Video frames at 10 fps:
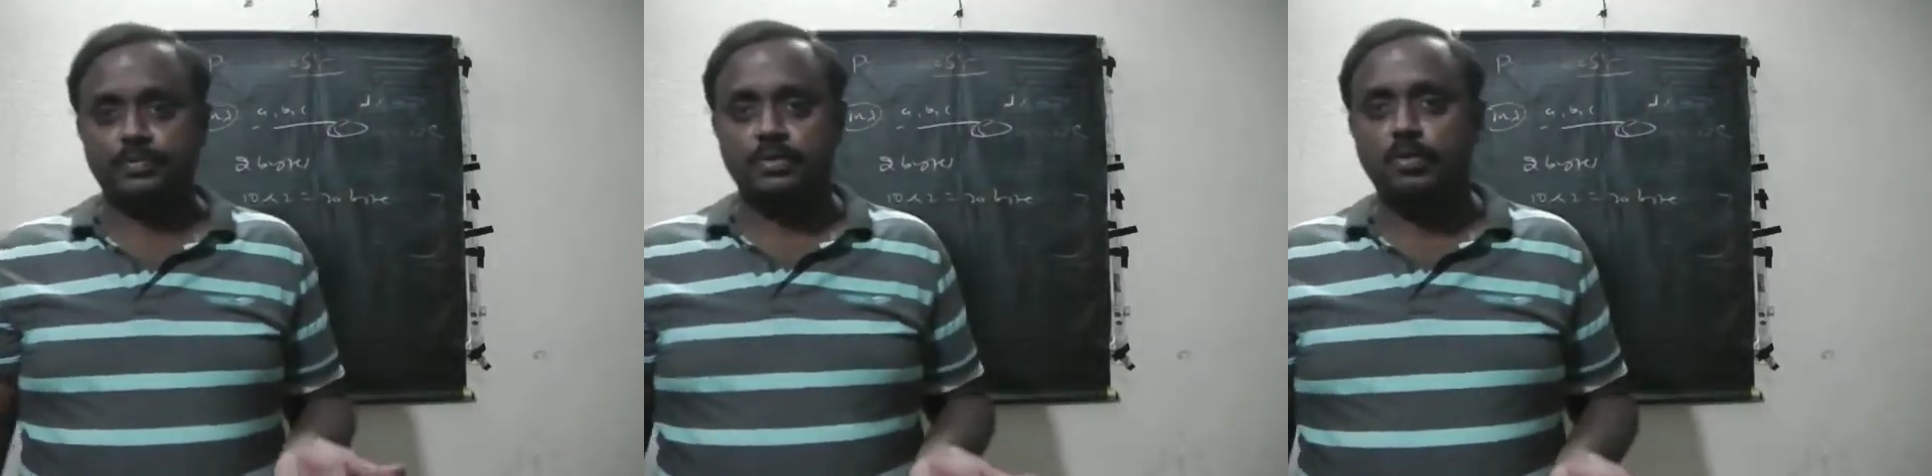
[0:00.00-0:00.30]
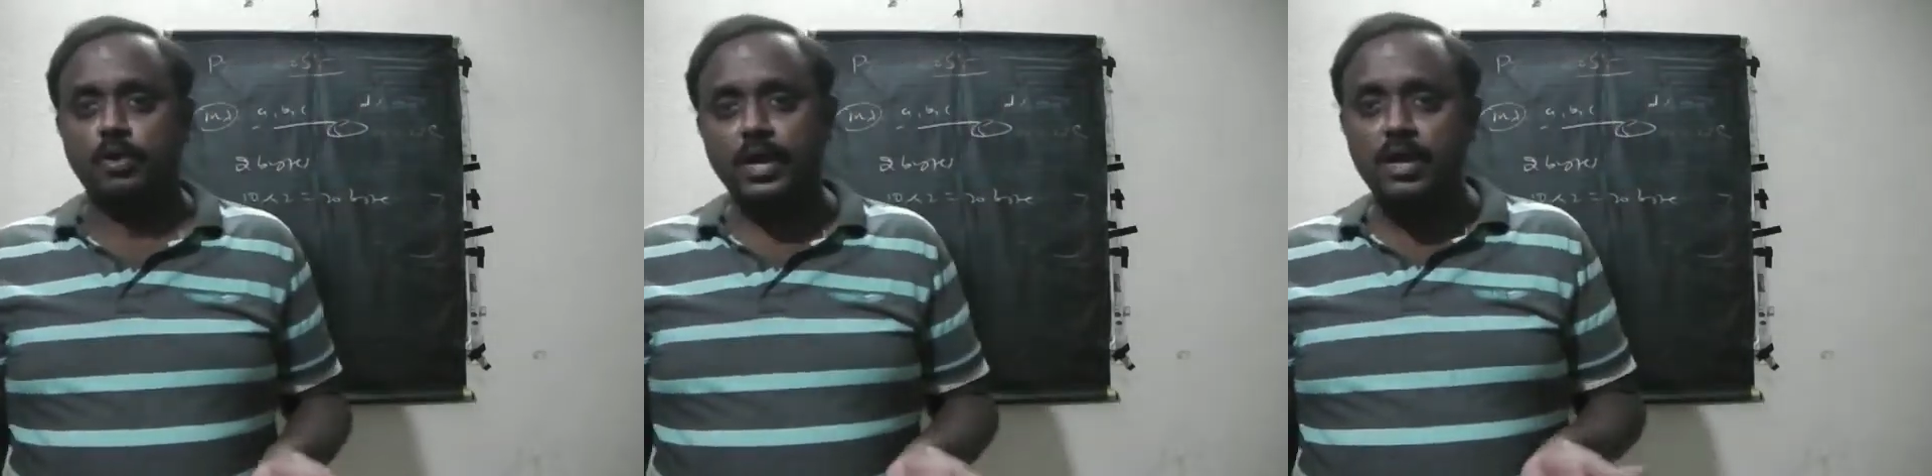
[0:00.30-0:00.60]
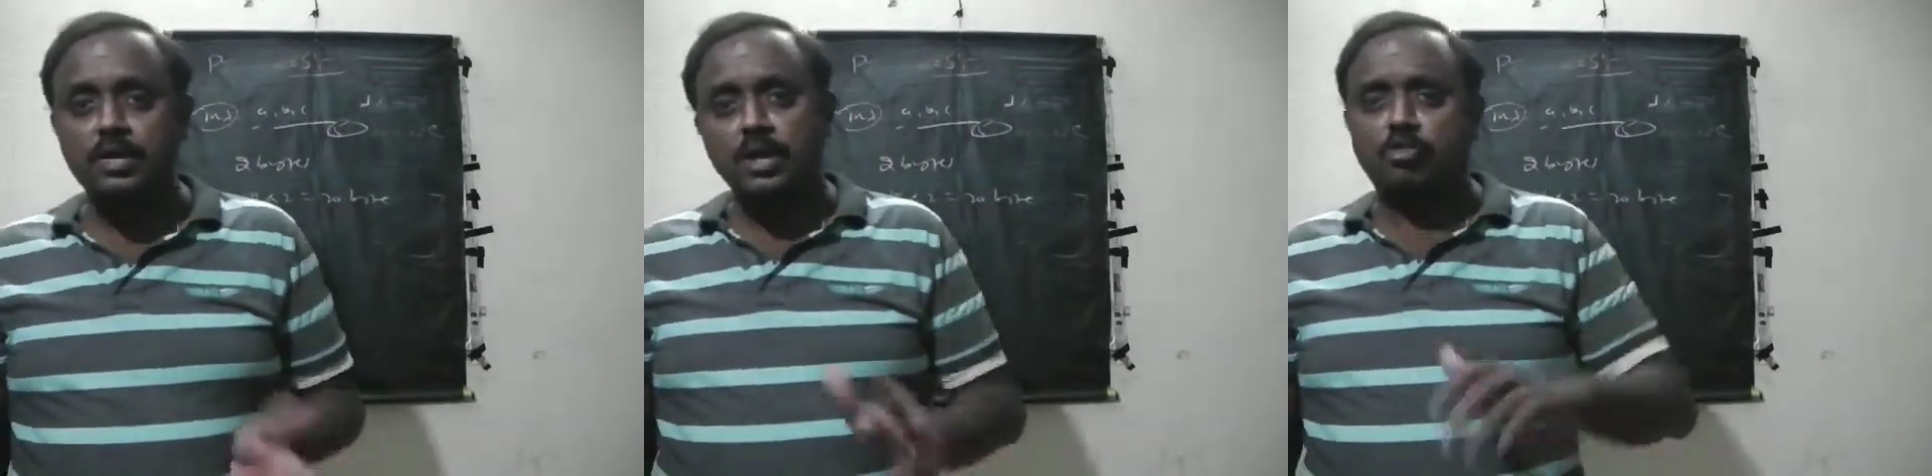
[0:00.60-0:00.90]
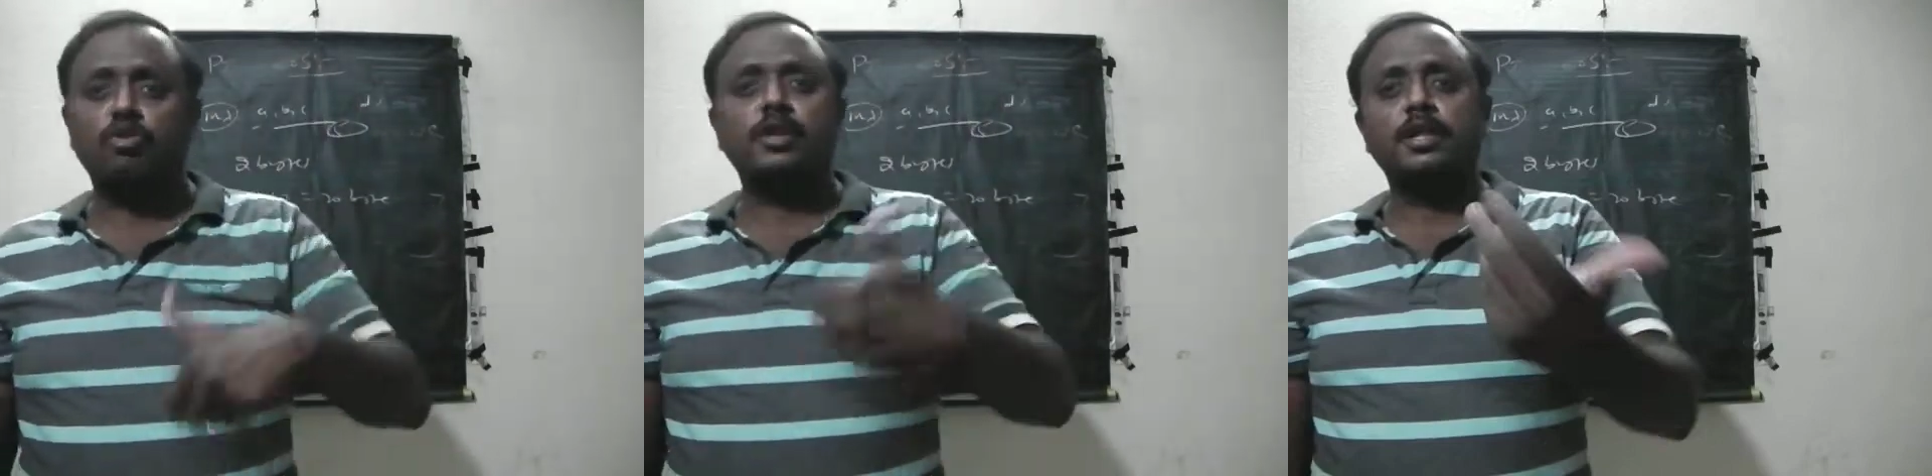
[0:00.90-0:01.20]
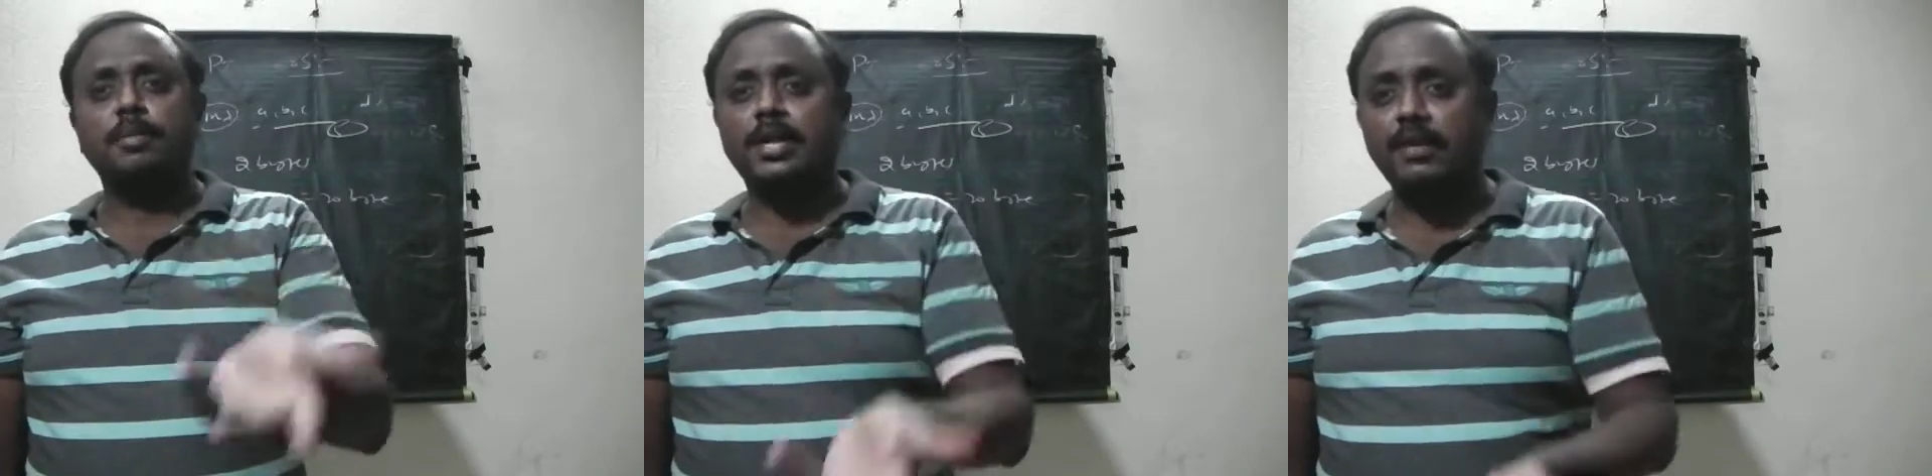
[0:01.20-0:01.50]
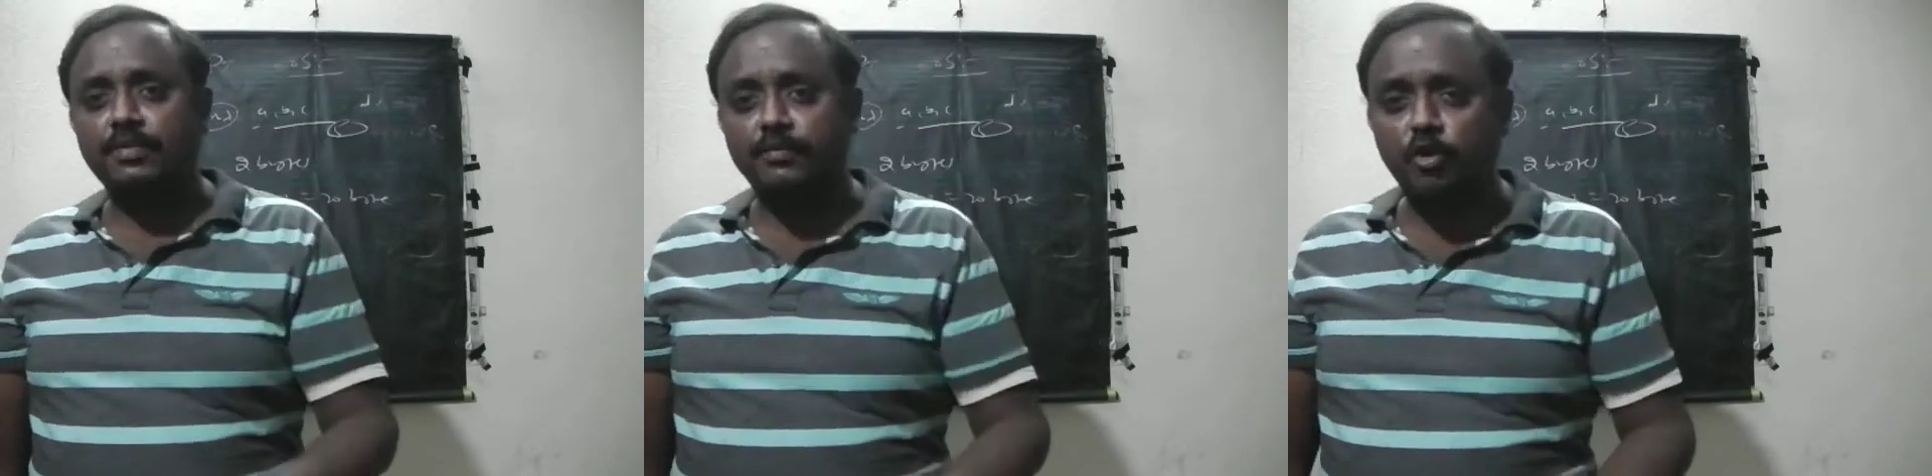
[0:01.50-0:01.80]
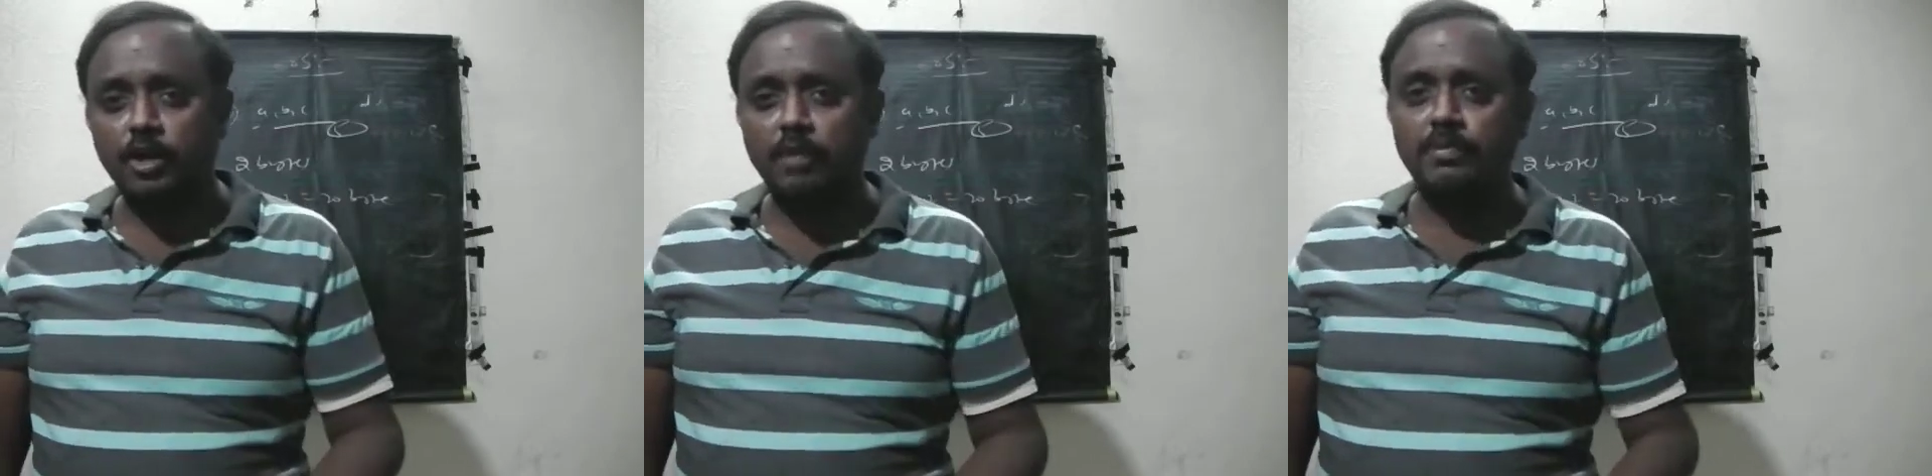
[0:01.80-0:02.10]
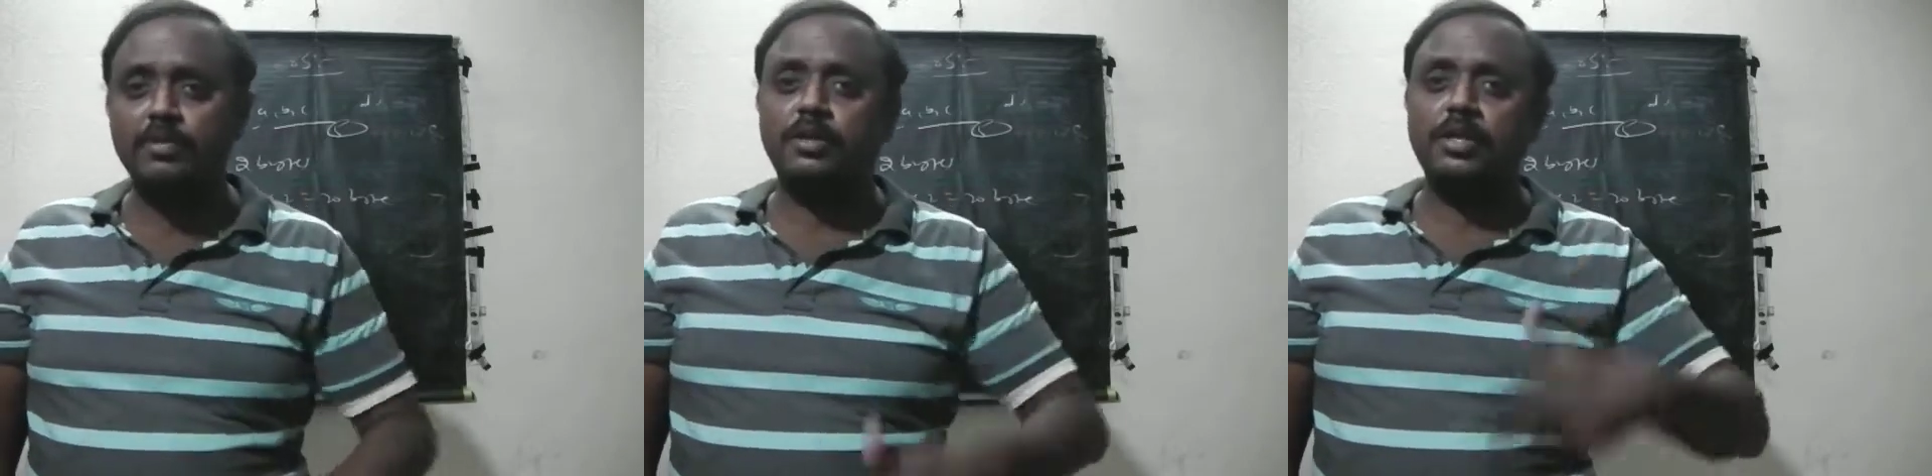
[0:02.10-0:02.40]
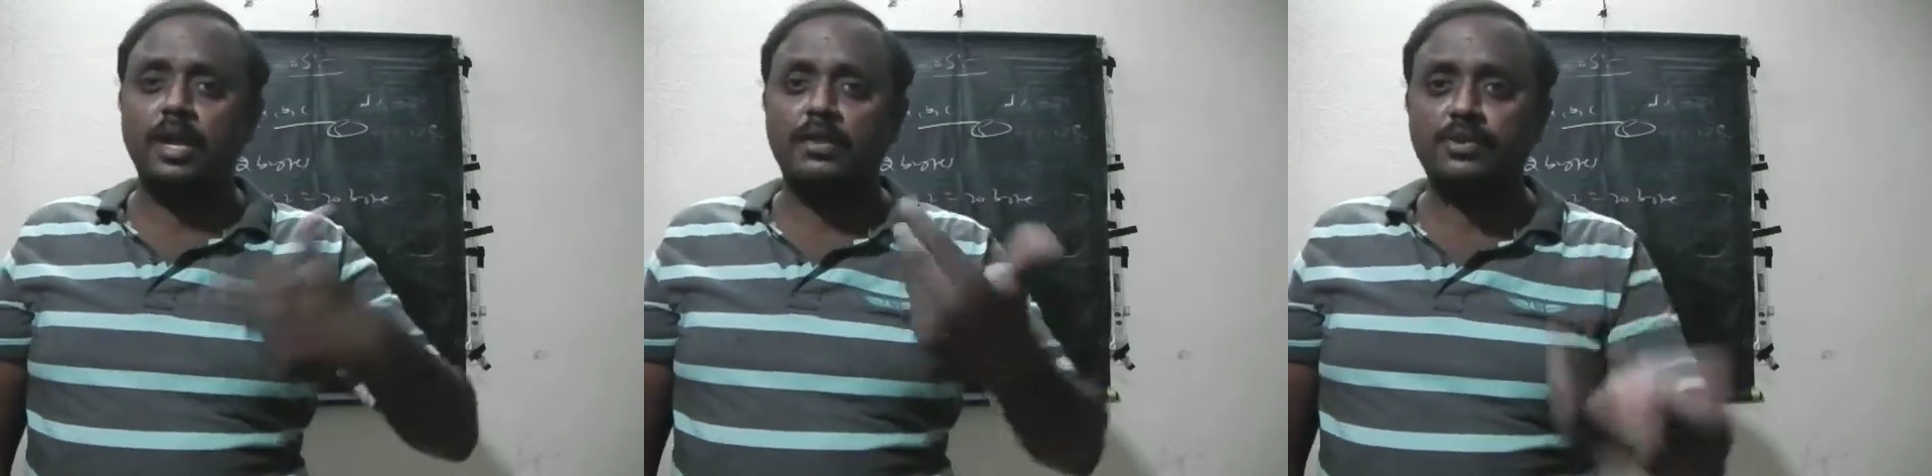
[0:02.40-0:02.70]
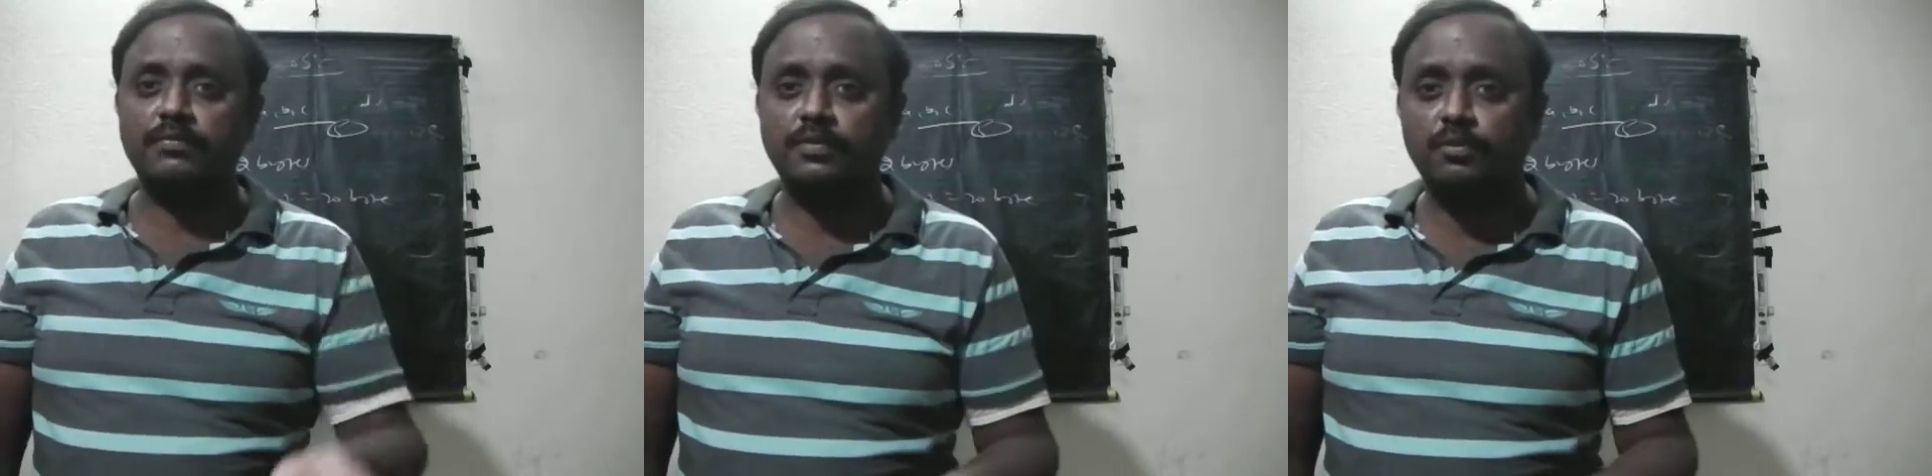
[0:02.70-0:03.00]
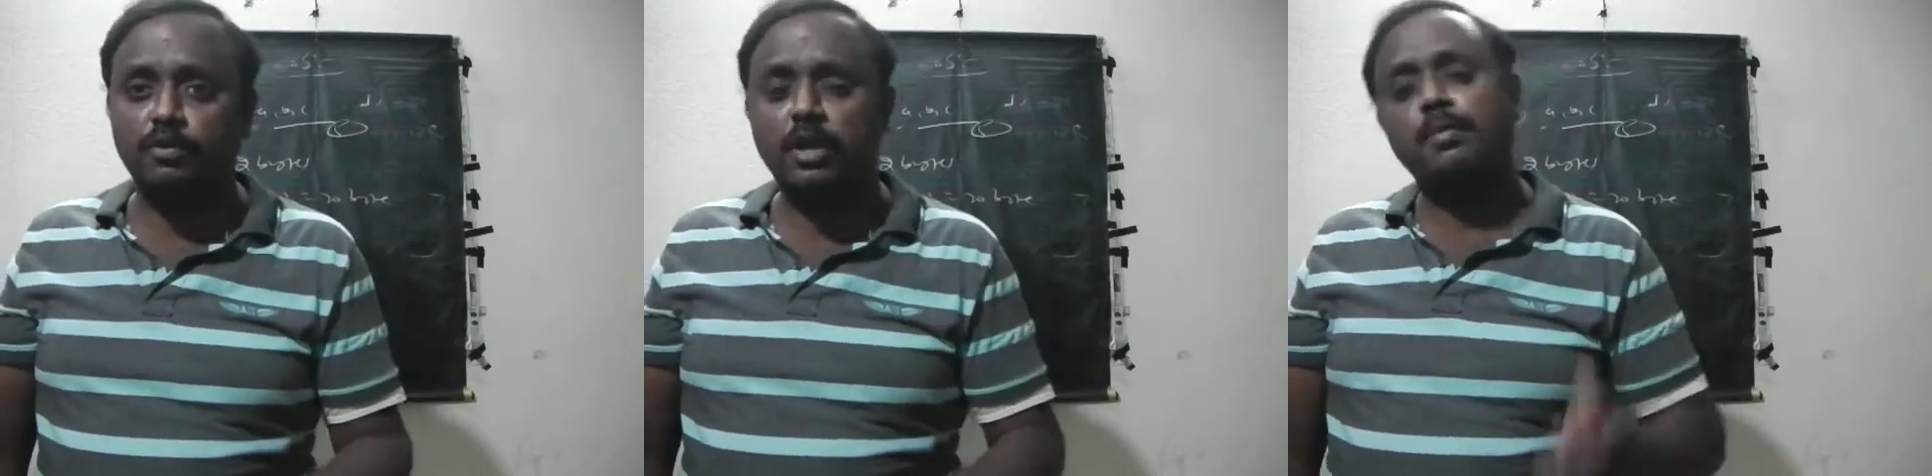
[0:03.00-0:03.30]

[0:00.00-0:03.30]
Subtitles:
Okay. So in the middle of the program, even in the last of the program,